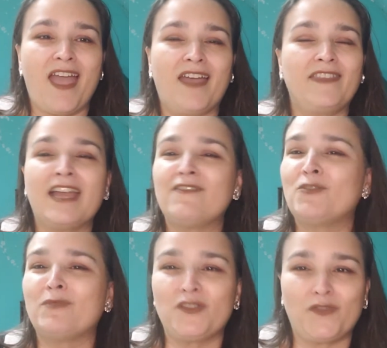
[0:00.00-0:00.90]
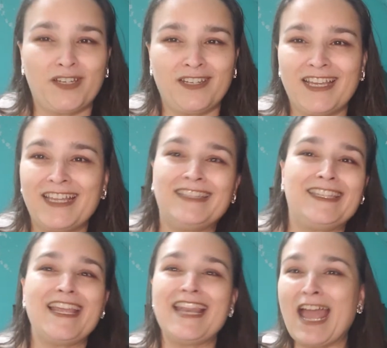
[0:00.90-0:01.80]
and they have so much fun, and
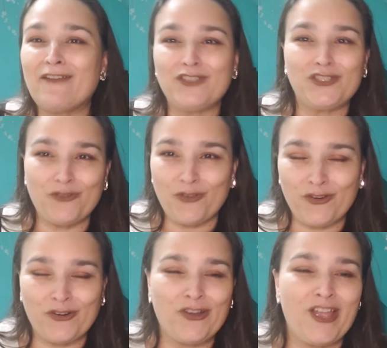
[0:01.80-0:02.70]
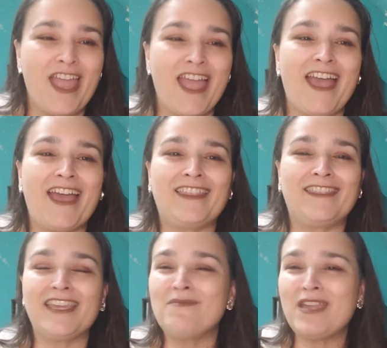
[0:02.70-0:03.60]
they laugh each other,
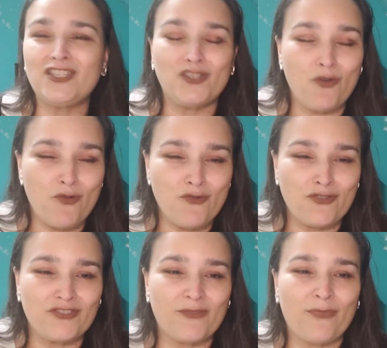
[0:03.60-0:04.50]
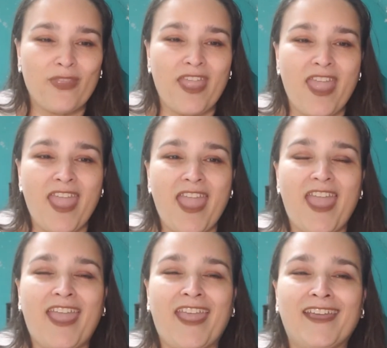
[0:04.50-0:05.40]
and they make jokes,
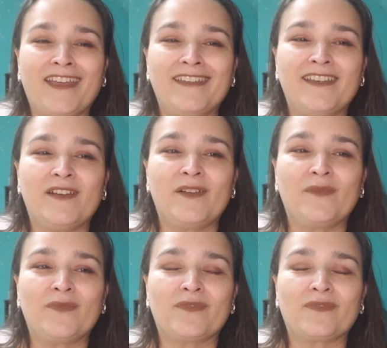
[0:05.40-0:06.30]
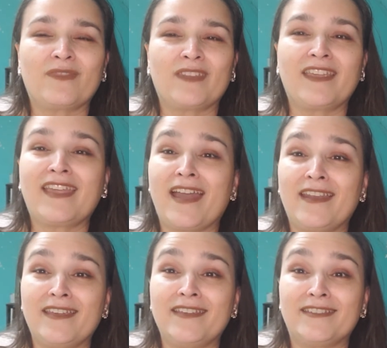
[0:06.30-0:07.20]
and
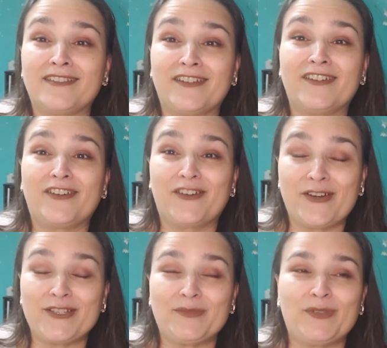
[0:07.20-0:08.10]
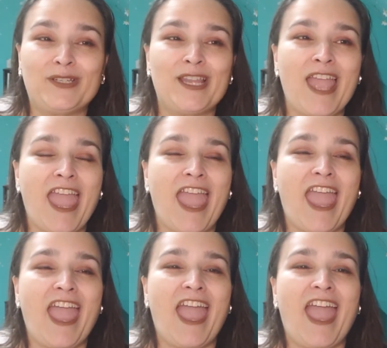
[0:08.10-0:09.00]
Gary is her husband,
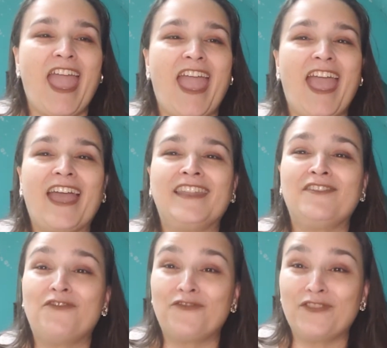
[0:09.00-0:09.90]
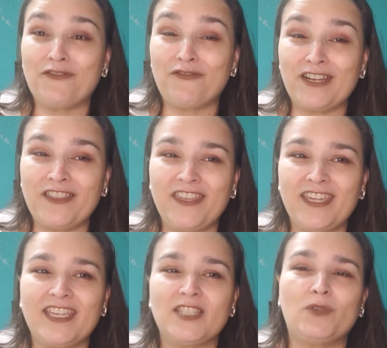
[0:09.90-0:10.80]
and the funny
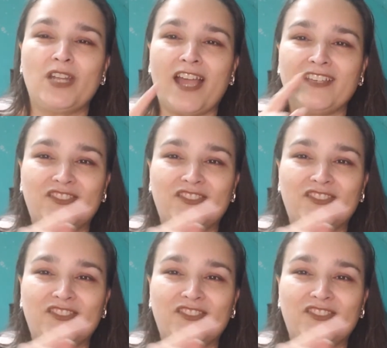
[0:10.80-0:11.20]
thing is, when I